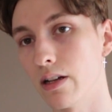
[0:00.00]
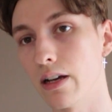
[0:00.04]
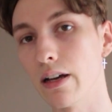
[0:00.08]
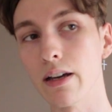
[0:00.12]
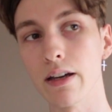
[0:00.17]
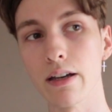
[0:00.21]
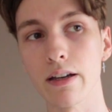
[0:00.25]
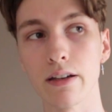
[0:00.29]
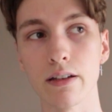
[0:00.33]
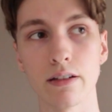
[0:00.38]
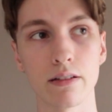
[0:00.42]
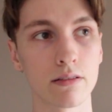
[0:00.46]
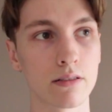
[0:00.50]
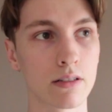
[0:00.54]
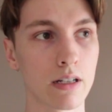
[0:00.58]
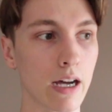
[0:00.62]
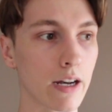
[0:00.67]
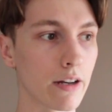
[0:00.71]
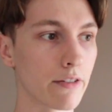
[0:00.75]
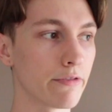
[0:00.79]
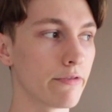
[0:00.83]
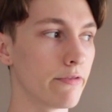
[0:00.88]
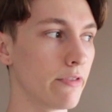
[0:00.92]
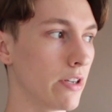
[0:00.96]
I
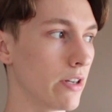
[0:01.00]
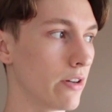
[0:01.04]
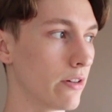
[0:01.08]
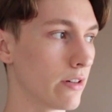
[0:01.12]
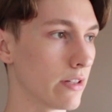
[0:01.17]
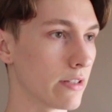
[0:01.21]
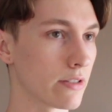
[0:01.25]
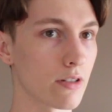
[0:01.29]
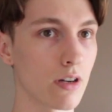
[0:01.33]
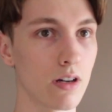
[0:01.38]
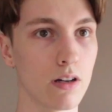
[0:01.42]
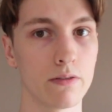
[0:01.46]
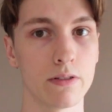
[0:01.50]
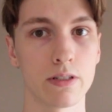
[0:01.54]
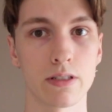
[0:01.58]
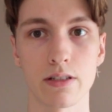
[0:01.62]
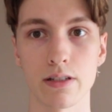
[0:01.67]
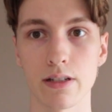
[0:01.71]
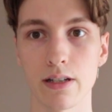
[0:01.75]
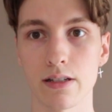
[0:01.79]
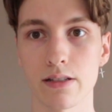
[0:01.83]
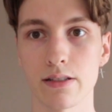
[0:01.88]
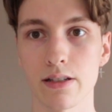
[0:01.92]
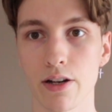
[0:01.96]
kind of figured it's
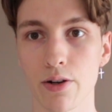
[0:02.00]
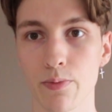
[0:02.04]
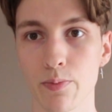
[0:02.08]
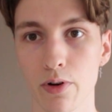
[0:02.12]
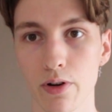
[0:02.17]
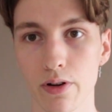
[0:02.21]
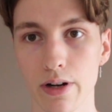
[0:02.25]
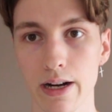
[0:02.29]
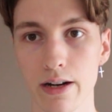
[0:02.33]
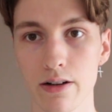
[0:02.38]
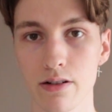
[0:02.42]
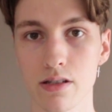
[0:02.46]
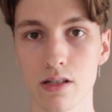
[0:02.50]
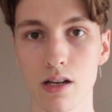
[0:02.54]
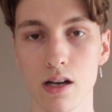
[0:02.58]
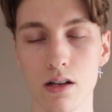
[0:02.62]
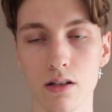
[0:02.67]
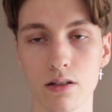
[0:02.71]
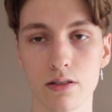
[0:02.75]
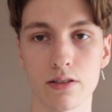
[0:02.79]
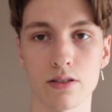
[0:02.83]
obviously a center part hairstyle.